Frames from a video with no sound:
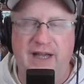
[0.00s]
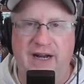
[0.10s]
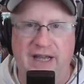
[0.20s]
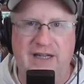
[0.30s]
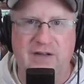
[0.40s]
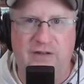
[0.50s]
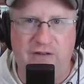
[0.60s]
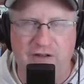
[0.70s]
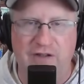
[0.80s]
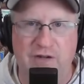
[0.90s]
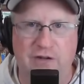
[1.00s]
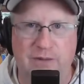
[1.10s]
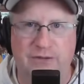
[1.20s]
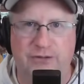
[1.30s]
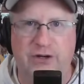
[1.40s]
and I continue to
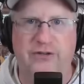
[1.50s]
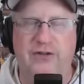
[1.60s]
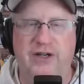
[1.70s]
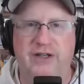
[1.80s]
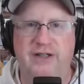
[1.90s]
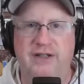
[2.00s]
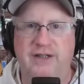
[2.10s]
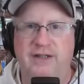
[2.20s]
be frustrated.